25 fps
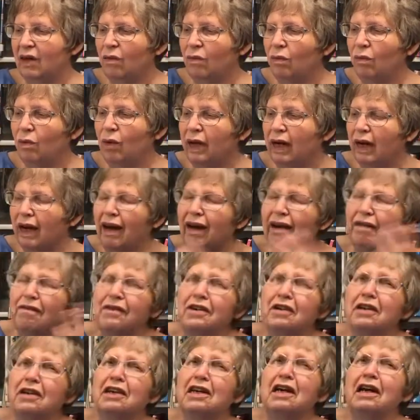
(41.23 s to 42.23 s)

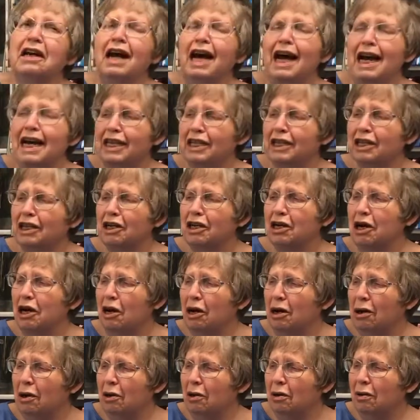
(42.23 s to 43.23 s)
Whatever could I
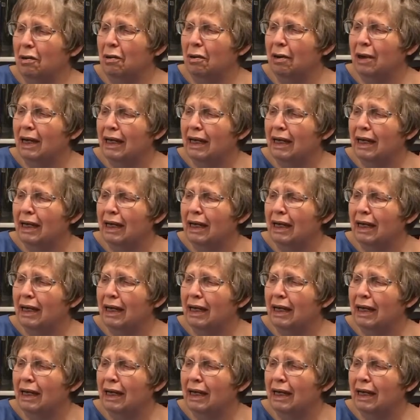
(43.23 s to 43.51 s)
do?